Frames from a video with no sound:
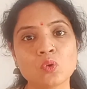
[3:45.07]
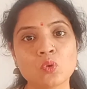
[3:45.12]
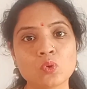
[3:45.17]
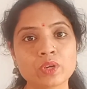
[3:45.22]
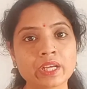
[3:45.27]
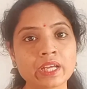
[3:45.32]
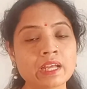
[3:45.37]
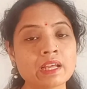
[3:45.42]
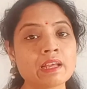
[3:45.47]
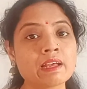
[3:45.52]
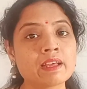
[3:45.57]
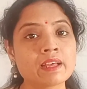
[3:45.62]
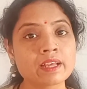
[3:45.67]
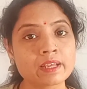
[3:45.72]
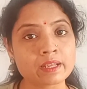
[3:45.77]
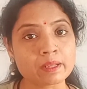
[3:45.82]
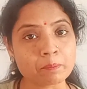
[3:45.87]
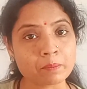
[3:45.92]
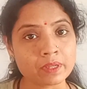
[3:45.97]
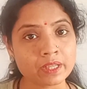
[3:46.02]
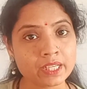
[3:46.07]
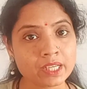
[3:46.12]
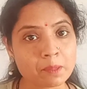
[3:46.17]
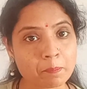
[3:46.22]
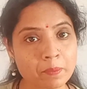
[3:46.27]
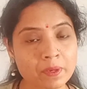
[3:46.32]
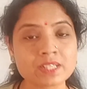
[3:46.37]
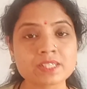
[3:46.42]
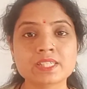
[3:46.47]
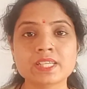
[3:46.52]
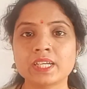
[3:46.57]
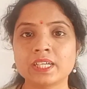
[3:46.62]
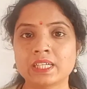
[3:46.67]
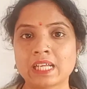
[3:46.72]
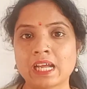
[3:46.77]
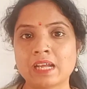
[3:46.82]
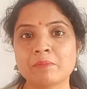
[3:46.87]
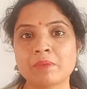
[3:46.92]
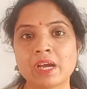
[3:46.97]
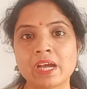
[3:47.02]
Okay, in a present
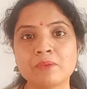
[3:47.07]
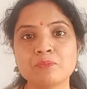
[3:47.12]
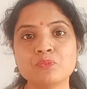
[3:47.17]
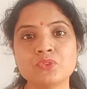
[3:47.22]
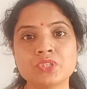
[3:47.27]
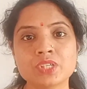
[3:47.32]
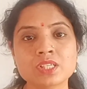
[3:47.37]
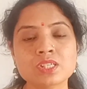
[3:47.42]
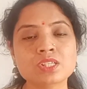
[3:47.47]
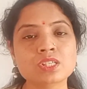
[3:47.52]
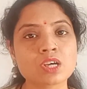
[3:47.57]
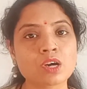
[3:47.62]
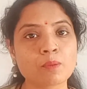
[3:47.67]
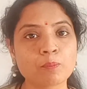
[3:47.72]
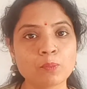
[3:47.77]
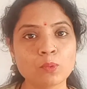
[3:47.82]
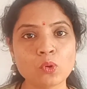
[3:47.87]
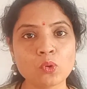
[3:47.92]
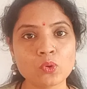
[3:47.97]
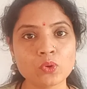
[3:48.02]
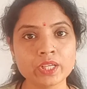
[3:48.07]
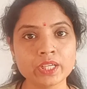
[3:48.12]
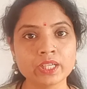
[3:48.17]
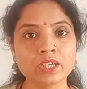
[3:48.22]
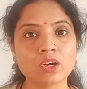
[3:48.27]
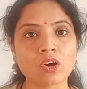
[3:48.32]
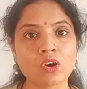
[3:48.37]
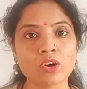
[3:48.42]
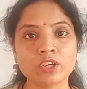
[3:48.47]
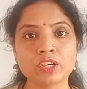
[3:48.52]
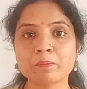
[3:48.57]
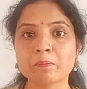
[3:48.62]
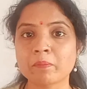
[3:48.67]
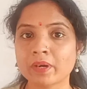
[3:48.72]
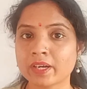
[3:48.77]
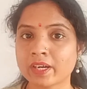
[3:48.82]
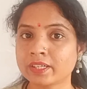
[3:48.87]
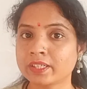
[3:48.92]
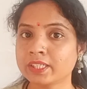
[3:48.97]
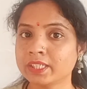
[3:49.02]
time I am just uploading on a
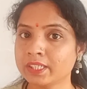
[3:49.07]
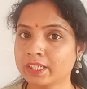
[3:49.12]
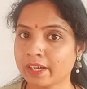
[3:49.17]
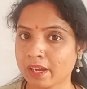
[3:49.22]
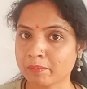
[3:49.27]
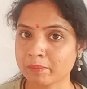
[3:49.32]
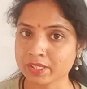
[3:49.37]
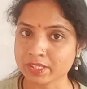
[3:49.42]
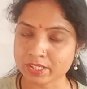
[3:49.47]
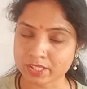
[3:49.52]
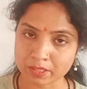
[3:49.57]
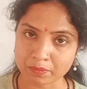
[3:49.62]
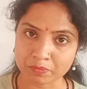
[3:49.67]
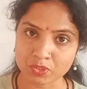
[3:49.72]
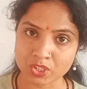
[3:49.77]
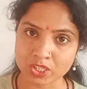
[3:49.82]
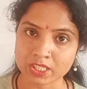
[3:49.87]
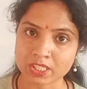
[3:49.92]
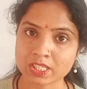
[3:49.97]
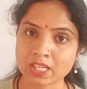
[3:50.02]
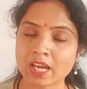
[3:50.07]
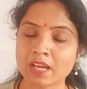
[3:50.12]
Marathi grammar subjects,